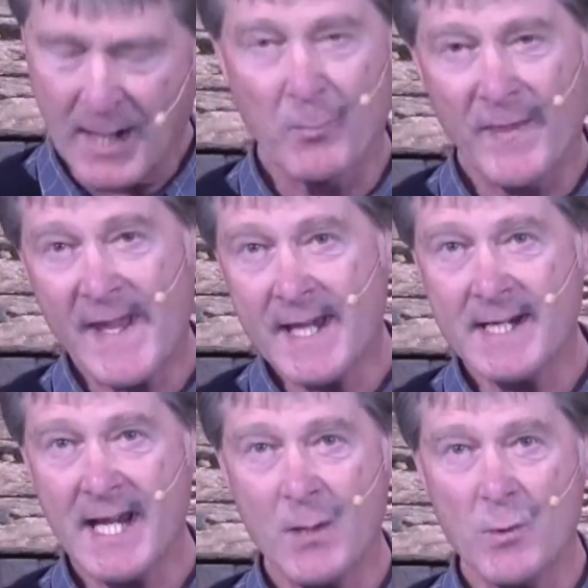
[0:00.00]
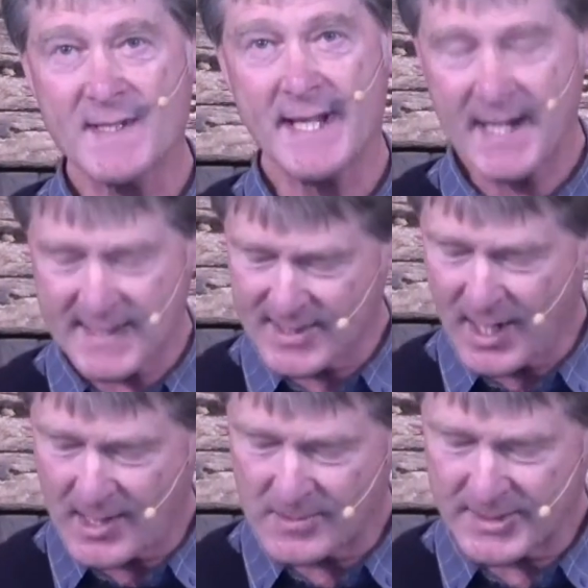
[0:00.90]
And then he was
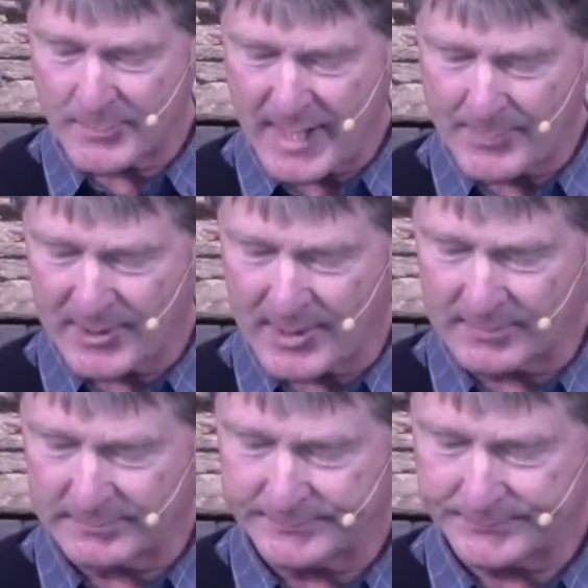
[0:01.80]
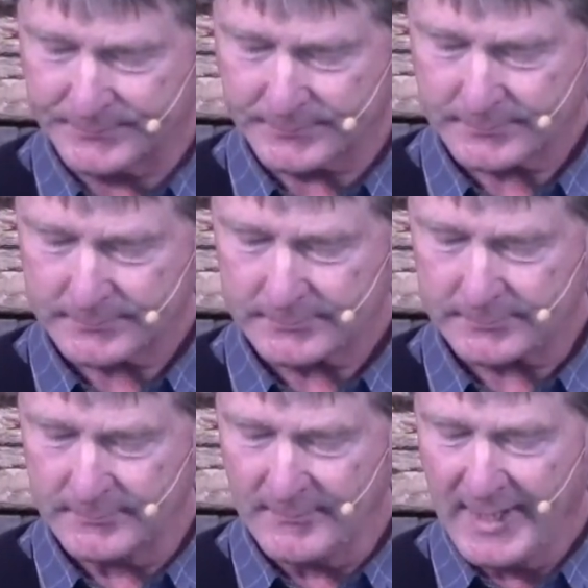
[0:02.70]
exiled to Babylon.
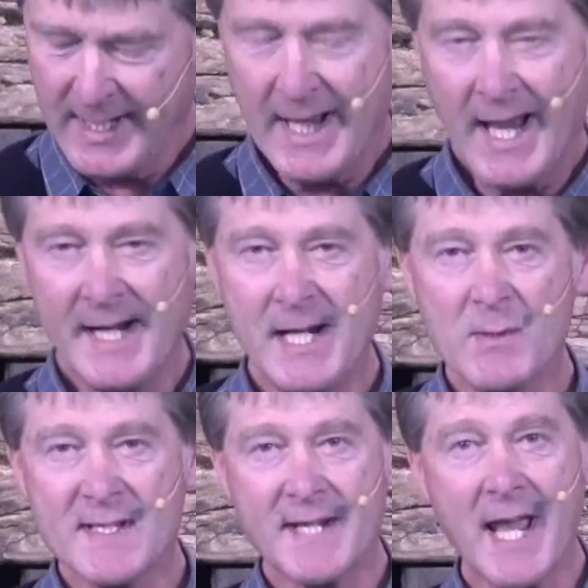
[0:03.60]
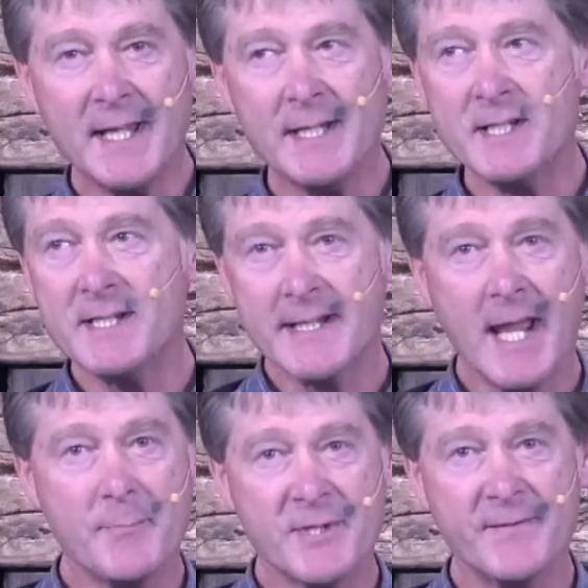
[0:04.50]
And he was taken into
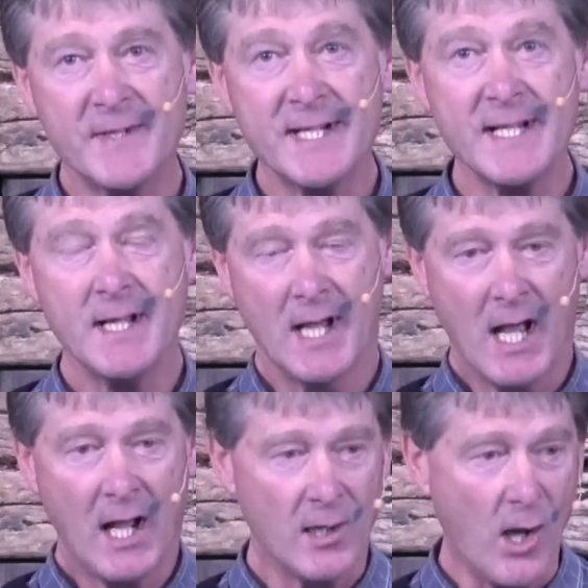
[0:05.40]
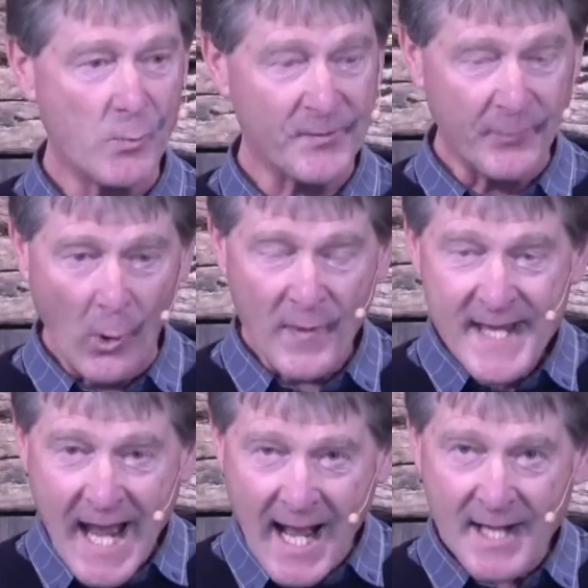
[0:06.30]
captivity along with all
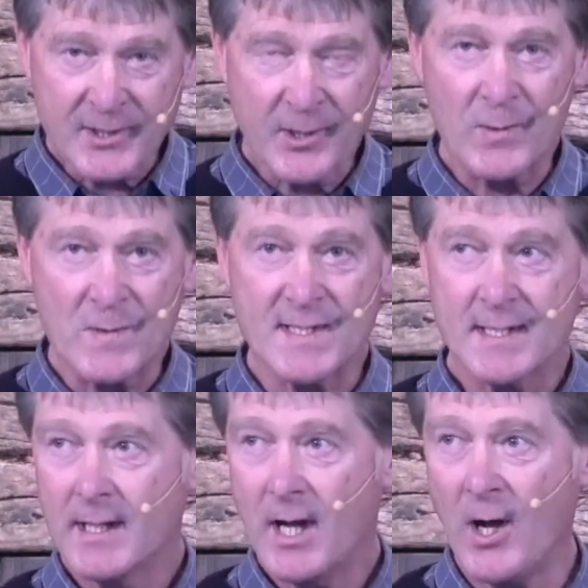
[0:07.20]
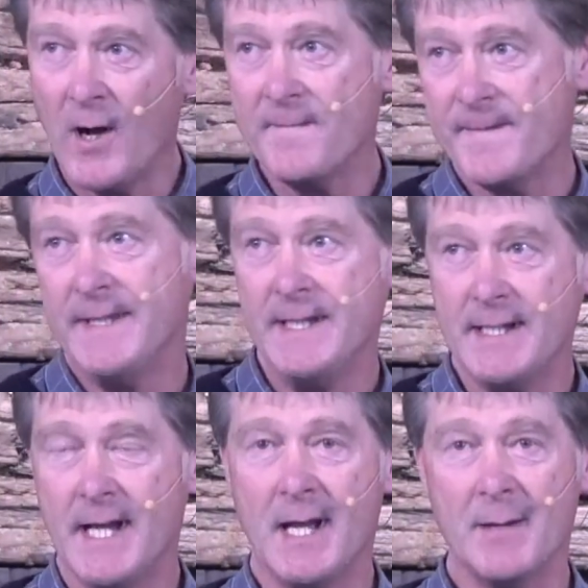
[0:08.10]
the articles of
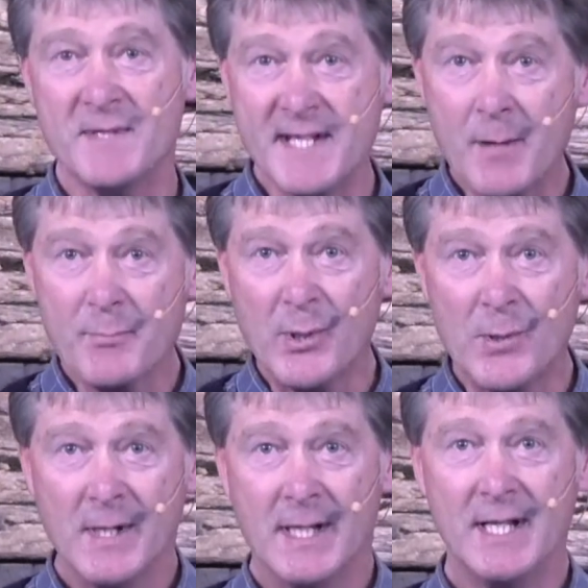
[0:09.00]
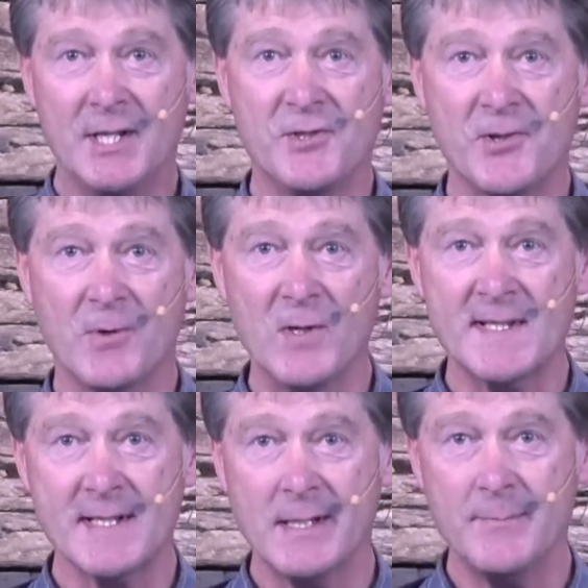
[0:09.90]
the temple in
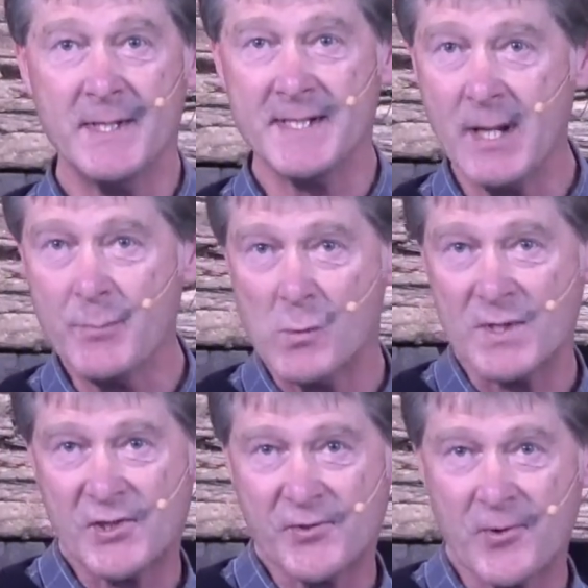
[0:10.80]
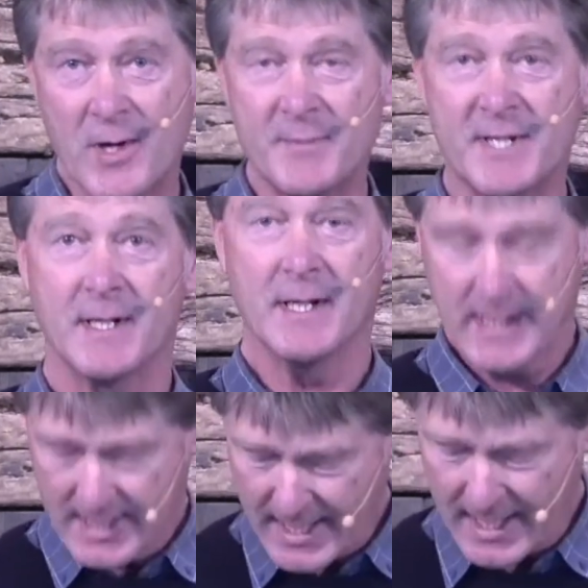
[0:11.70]
Jerusalem. The temple was stripped
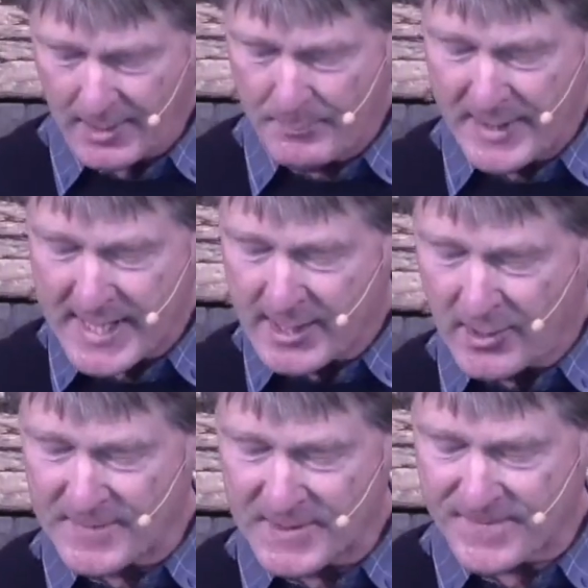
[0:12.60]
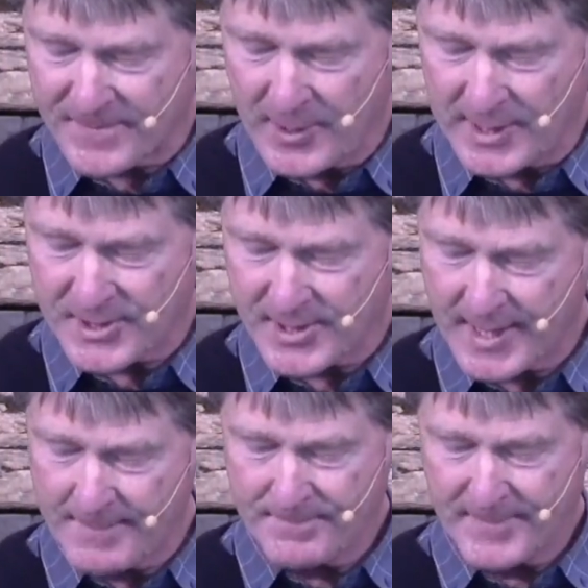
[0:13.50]
bare of its
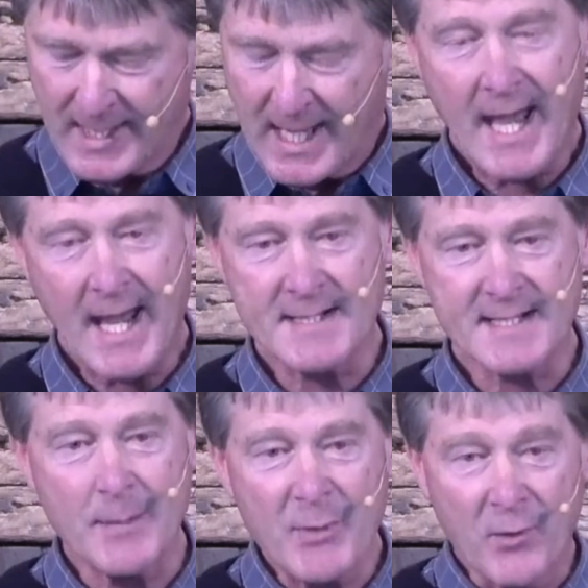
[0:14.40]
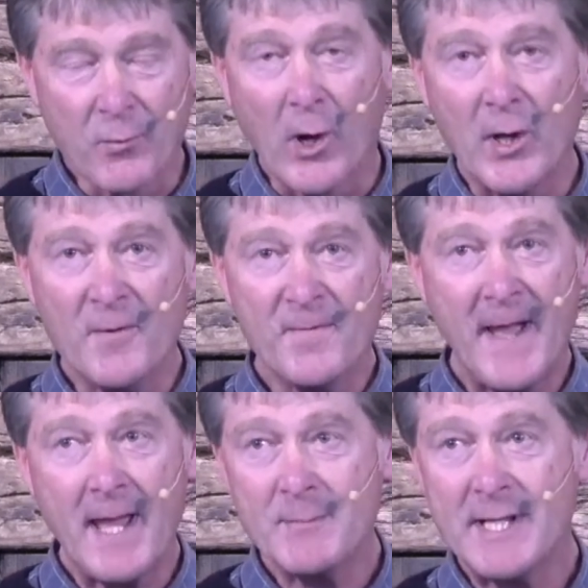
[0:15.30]
furniture. And some of the royal
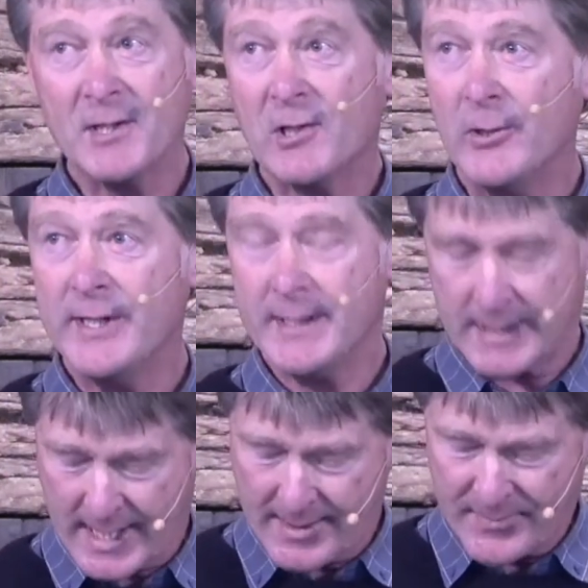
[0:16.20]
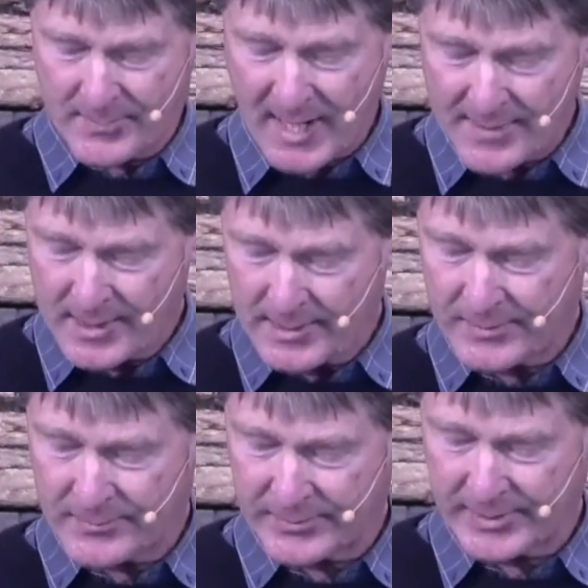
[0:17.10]
family, including
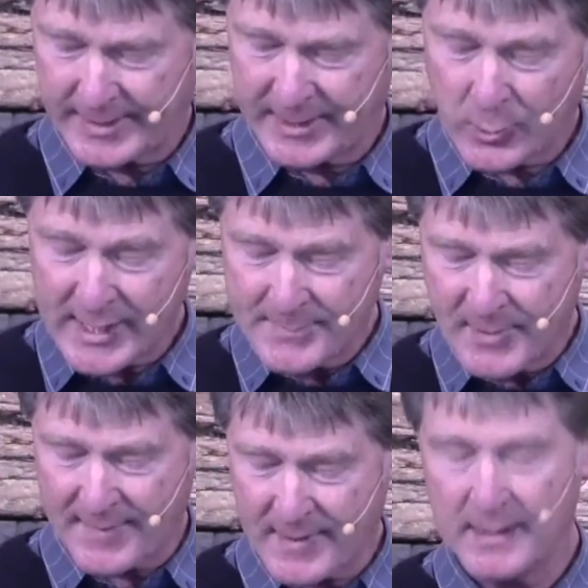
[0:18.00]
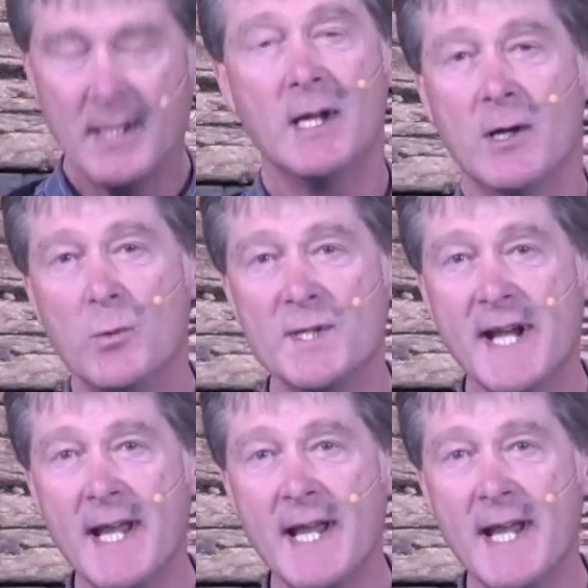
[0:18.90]
the queen mother, were